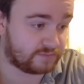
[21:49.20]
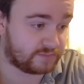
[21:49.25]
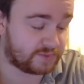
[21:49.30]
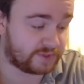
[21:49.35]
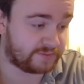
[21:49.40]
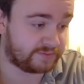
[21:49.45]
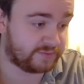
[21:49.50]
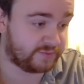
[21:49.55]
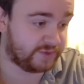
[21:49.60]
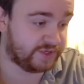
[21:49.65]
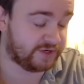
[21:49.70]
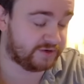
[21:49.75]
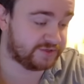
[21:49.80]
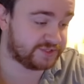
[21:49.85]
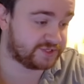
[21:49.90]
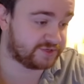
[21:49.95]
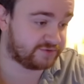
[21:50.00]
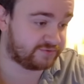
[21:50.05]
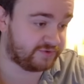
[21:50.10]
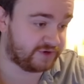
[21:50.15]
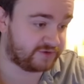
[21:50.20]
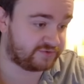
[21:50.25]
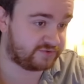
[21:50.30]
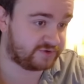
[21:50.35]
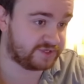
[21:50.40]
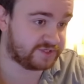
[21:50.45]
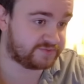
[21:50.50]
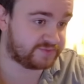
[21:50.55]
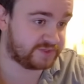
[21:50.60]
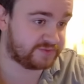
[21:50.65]
But we know he's going
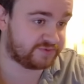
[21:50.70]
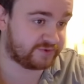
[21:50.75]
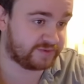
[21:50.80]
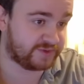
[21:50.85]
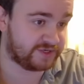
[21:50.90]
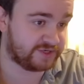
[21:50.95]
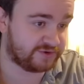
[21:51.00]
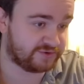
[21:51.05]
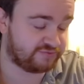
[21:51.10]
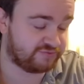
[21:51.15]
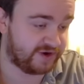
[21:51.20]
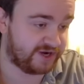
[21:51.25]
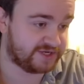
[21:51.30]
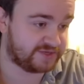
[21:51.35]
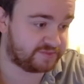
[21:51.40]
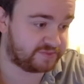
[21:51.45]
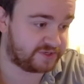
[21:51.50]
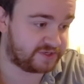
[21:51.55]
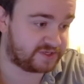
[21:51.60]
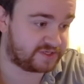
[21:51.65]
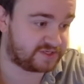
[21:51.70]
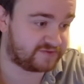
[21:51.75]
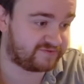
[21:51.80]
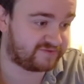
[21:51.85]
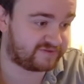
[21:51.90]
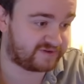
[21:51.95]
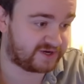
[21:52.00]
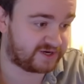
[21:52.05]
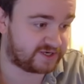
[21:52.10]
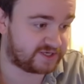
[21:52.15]
to he's probably going to Redbeard, in
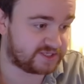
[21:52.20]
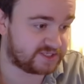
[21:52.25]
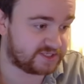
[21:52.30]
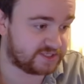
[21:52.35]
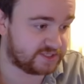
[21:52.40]
fact.